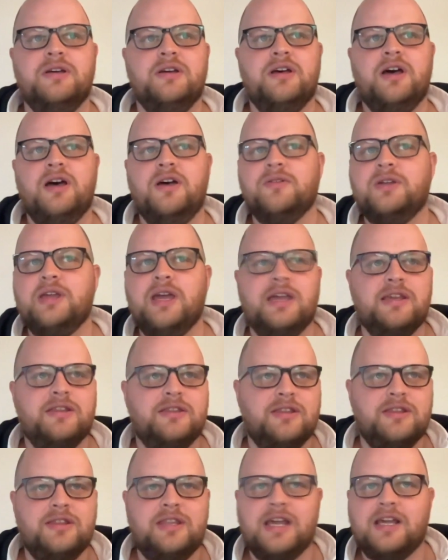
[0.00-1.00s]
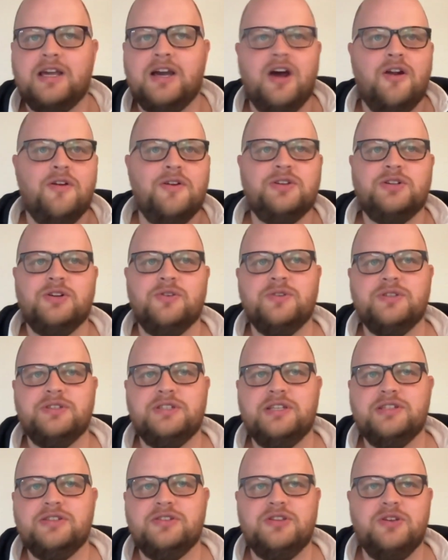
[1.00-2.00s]
okay, their car insurance
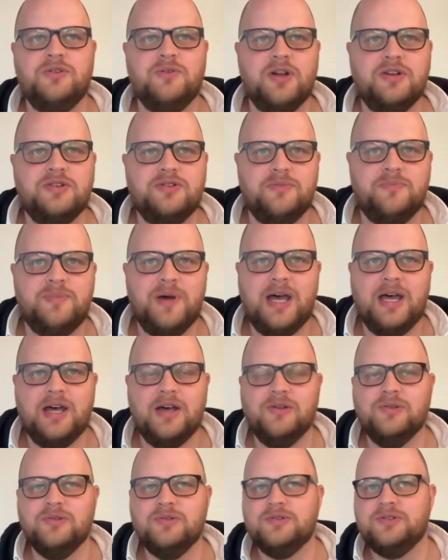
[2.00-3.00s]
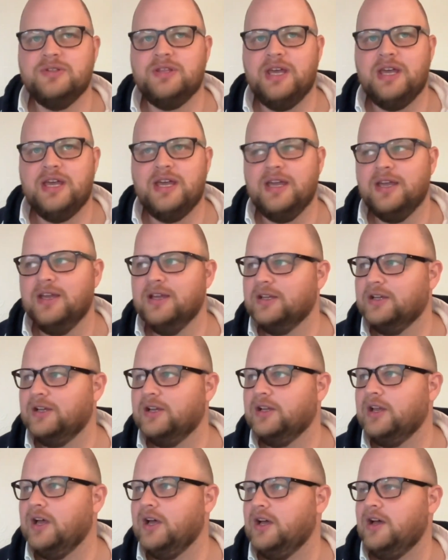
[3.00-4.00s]
is £200, their
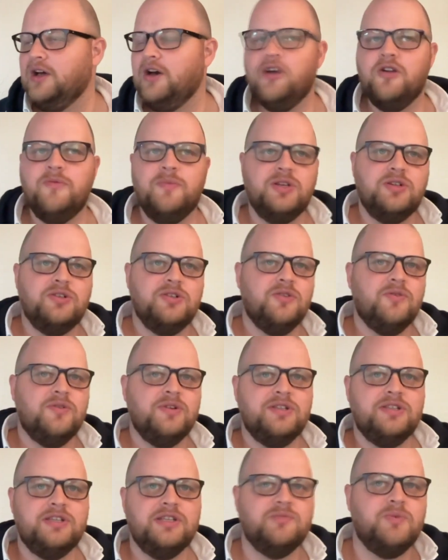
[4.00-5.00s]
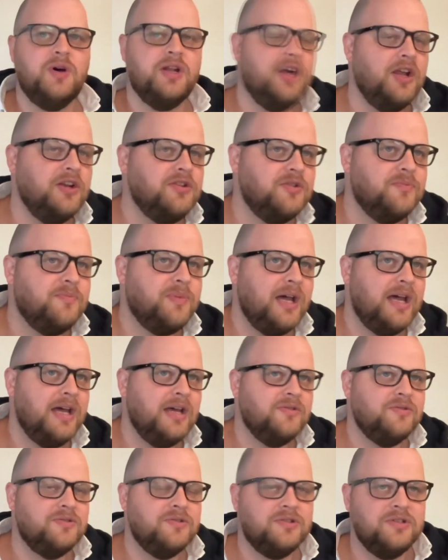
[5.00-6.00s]
home insurance is
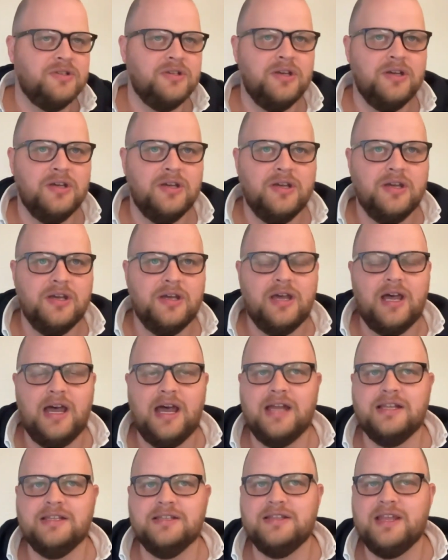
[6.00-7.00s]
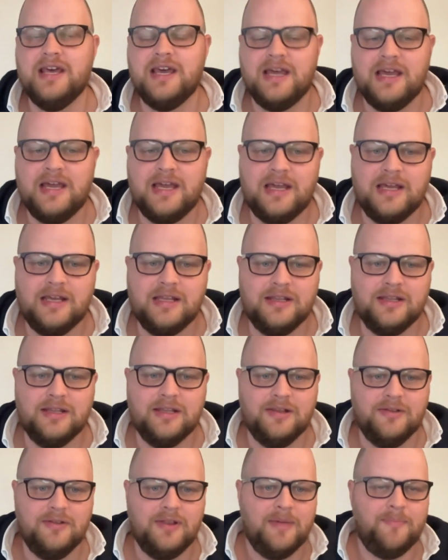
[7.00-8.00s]
£100, and their
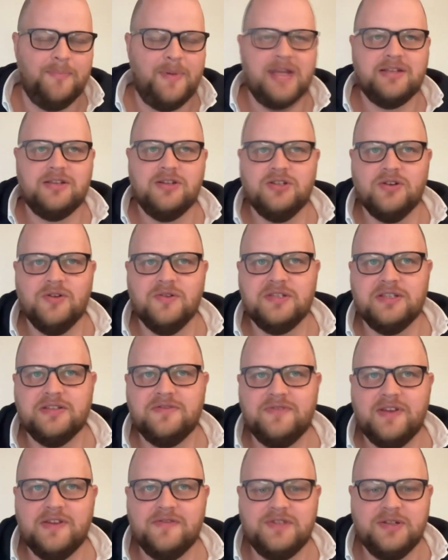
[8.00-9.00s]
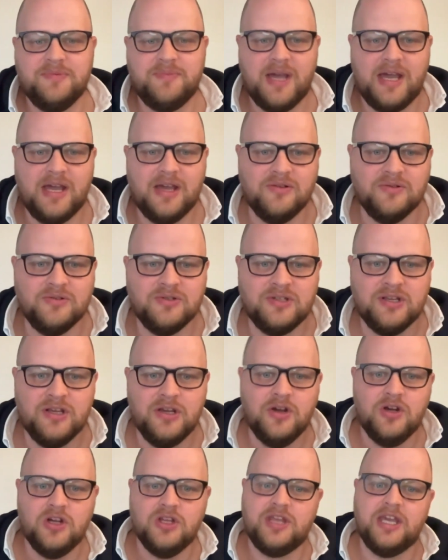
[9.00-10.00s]
pet insurance is £50.
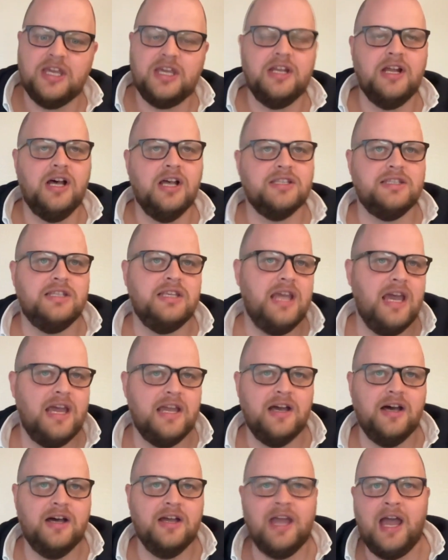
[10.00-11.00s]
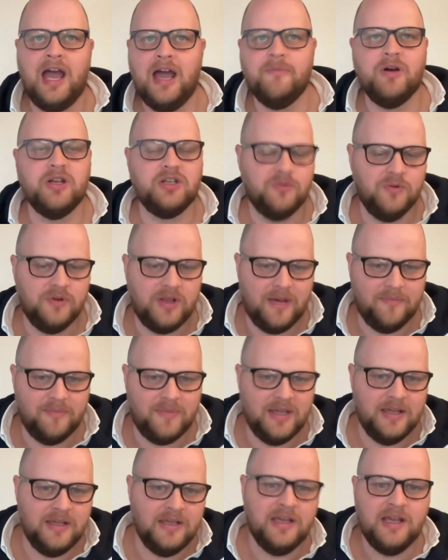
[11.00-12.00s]
They can ask the AI, how much will that
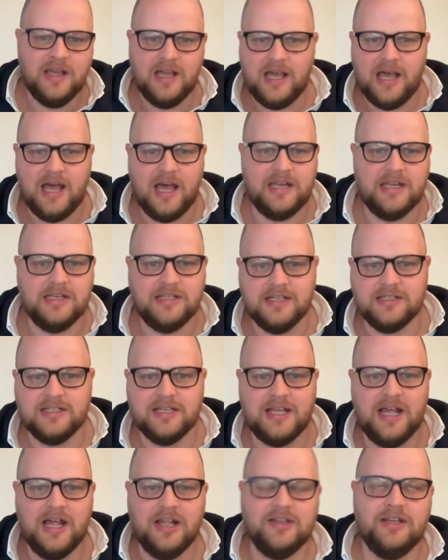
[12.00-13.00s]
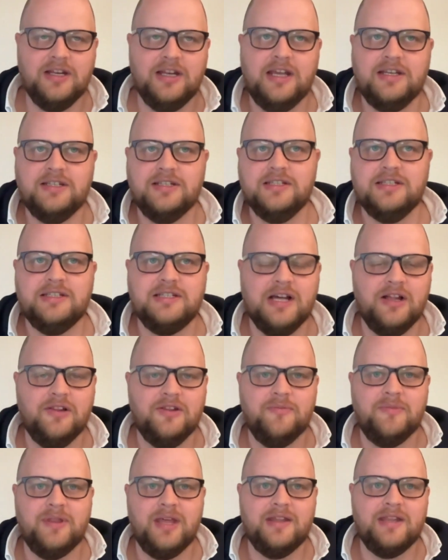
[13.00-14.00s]
be? And it does a calculation to tell
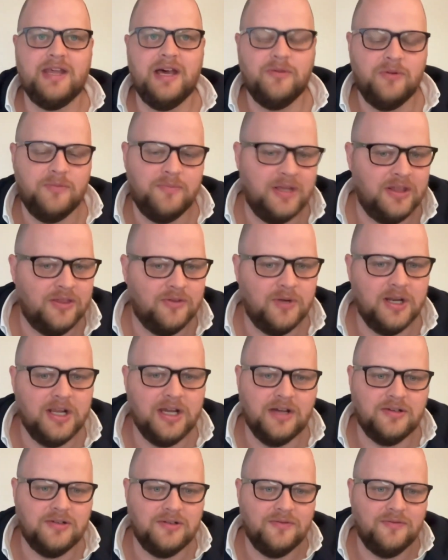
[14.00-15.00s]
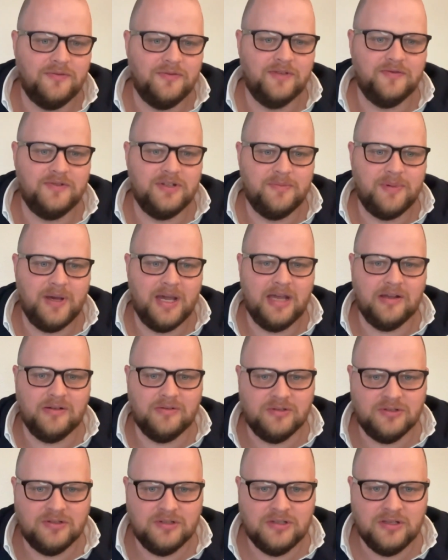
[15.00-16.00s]
them that would be
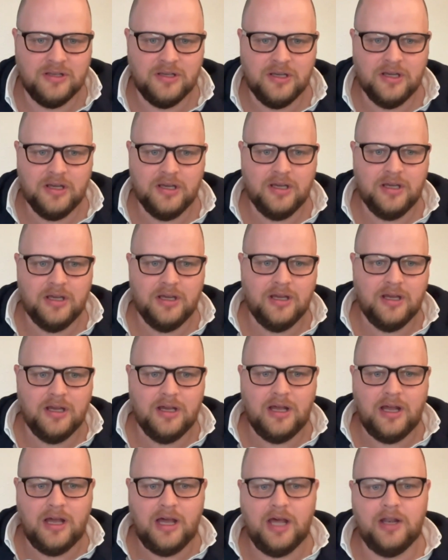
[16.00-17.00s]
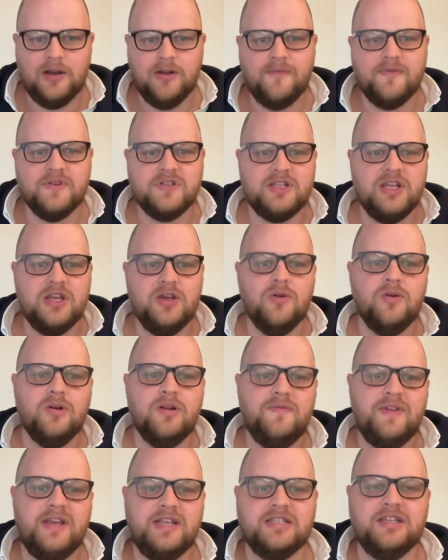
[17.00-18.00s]
£350. And obviously all
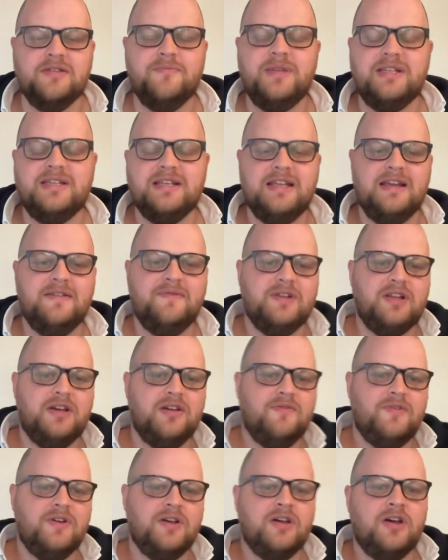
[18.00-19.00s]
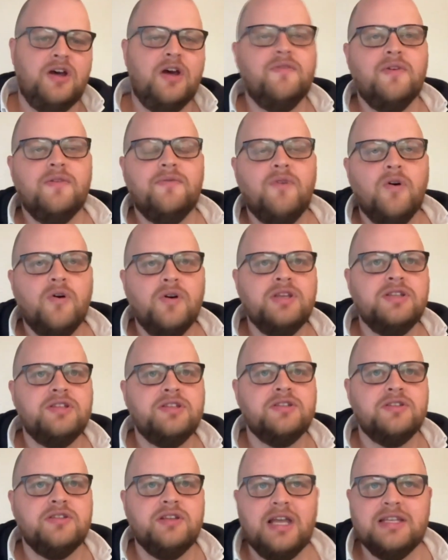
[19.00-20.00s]
of this can be delivered over
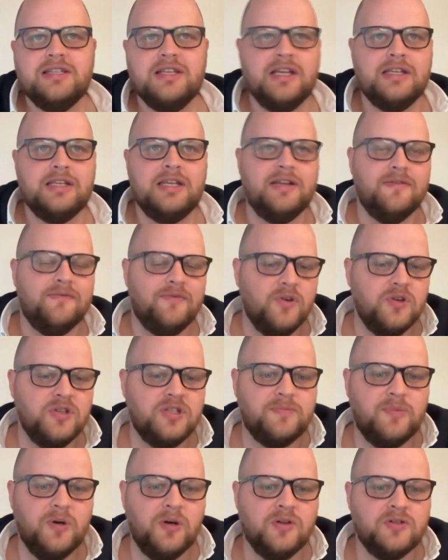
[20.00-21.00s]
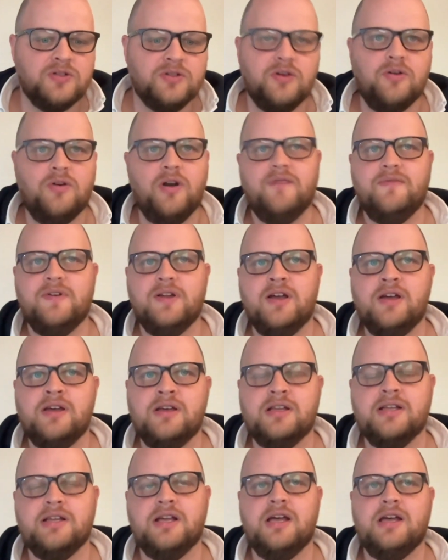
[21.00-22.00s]
voice, in a voice bot, or over
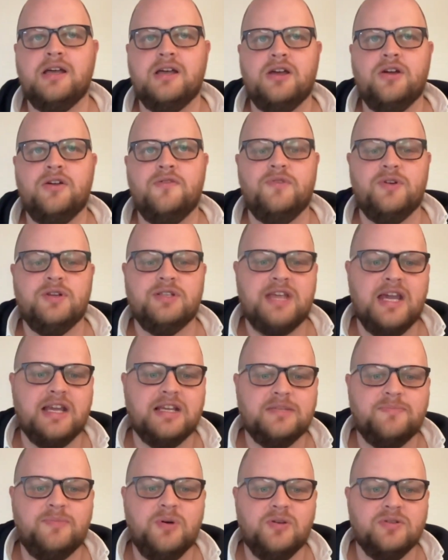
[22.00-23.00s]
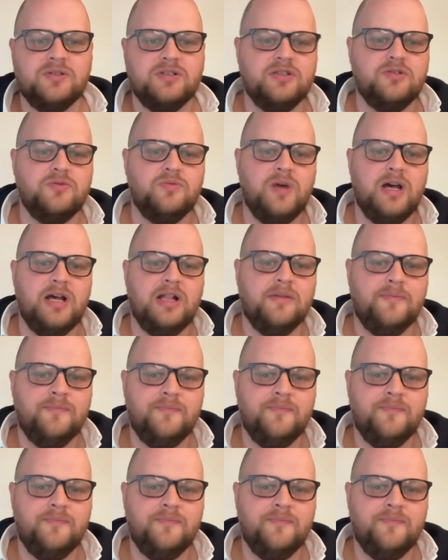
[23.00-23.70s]
a text bot as well.